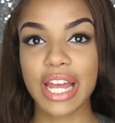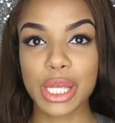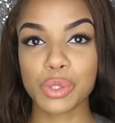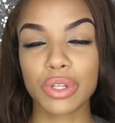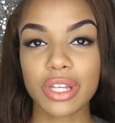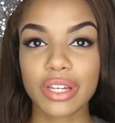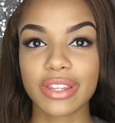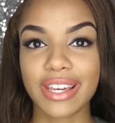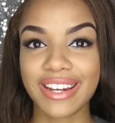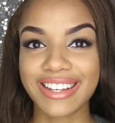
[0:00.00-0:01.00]
natural
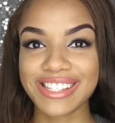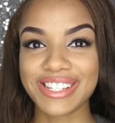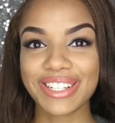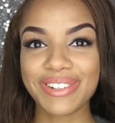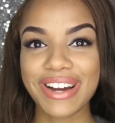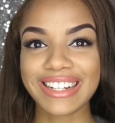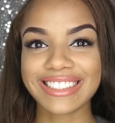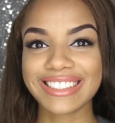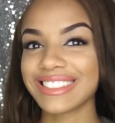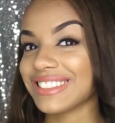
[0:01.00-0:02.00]
look, then continue to
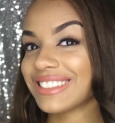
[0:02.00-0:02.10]
watch.